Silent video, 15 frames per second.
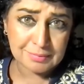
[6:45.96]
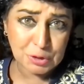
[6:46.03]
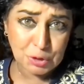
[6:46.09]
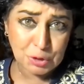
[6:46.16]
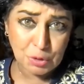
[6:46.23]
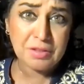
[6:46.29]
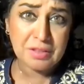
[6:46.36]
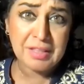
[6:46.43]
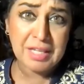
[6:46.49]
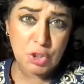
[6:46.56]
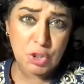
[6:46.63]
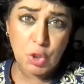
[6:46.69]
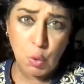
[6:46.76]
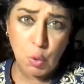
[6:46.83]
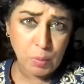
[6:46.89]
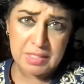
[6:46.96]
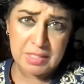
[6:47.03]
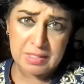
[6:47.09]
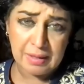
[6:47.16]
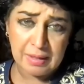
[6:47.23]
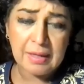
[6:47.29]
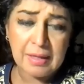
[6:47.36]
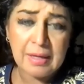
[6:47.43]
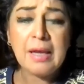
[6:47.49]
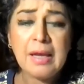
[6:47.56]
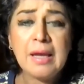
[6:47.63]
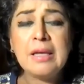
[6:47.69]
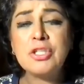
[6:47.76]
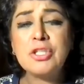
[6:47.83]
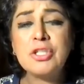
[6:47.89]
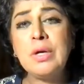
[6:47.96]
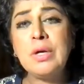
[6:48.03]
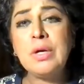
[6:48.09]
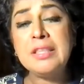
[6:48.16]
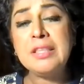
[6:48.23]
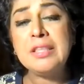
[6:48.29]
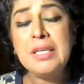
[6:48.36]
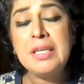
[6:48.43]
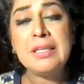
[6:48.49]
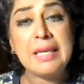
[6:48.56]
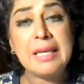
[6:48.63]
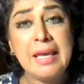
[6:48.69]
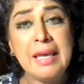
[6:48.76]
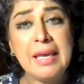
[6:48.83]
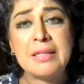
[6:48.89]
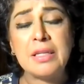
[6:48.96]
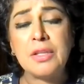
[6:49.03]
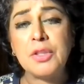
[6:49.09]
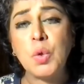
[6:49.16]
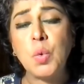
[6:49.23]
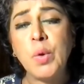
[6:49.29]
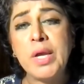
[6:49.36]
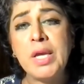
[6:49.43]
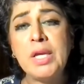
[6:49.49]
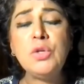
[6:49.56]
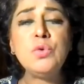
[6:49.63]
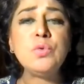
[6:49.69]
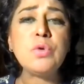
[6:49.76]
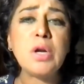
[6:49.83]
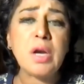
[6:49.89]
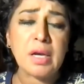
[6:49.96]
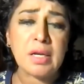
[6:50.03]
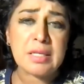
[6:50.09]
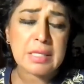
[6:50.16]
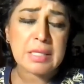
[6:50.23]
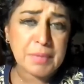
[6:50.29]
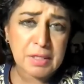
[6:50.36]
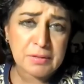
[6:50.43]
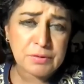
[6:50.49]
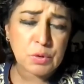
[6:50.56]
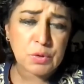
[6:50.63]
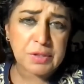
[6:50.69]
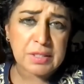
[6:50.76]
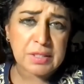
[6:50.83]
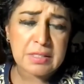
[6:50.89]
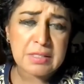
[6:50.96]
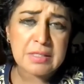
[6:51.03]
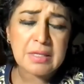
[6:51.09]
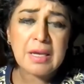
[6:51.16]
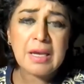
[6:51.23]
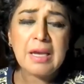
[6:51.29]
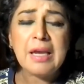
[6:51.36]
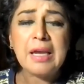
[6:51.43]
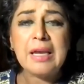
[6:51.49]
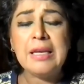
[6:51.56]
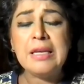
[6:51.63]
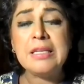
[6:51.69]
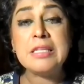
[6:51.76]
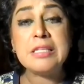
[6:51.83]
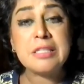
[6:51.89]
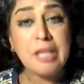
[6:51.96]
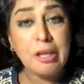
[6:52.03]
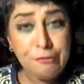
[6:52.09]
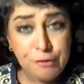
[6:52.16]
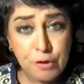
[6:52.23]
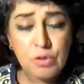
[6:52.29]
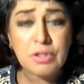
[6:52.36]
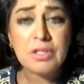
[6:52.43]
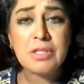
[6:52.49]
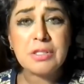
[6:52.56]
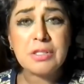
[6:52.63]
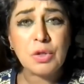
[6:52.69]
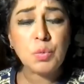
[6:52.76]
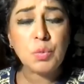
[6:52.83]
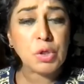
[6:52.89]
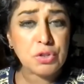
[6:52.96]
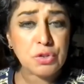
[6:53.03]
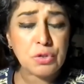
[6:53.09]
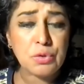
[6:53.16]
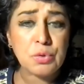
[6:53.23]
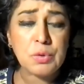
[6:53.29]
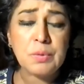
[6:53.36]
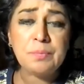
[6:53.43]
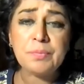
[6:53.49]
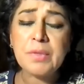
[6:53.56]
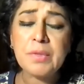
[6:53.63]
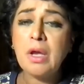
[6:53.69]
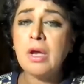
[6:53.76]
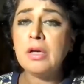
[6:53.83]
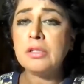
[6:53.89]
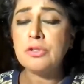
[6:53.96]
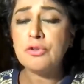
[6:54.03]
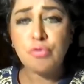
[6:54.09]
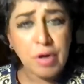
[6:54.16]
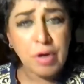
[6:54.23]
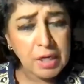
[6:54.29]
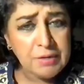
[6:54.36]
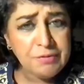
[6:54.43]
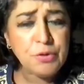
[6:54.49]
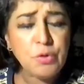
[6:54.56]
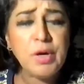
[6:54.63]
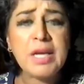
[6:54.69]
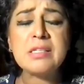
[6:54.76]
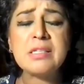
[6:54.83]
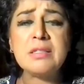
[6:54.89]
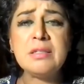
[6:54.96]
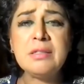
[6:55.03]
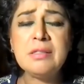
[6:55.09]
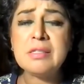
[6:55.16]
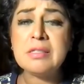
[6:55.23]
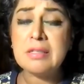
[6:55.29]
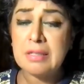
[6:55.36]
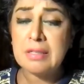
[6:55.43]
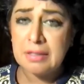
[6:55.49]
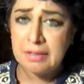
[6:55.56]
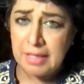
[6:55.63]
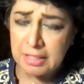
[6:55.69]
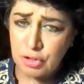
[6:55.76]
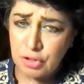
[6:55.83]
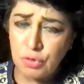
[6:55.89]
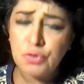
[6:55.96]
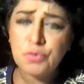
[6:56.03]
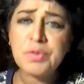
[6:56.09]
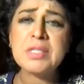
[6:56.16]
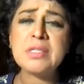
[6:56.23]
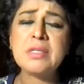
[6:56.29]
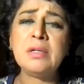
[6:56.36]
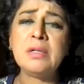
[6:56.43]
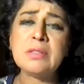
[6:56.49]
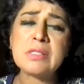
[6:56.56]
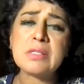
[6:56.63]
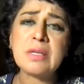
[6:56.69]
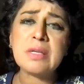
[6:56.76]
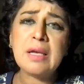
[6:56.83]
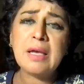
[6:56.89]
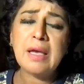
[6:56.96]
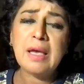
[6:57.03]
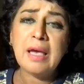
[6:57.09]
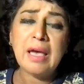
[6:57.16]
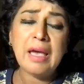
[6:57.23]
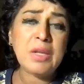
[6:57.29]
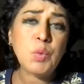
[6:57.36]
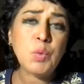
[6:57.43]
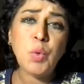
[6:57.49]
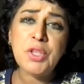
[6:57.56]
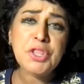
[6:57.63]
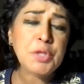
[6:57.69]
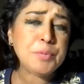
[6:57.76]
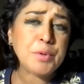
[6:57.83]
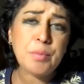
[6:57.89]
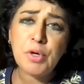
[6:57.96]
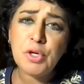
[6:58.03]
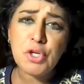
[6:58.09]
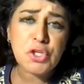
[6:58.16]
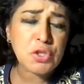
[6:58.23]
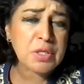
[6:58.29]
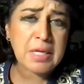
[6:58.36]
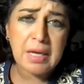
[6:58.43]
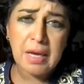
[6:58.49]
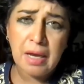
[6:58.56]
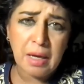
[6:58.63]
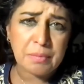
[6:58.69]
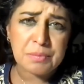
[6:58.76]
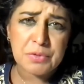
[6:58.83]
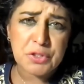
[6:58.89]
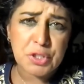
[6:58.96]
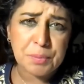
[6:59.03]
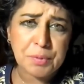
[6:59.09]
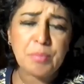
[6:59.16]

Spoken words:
So that's always there. So I think, again, the way you rise above all this is stay focused on what you do, drive for excellence, get good results. And when the promotion comes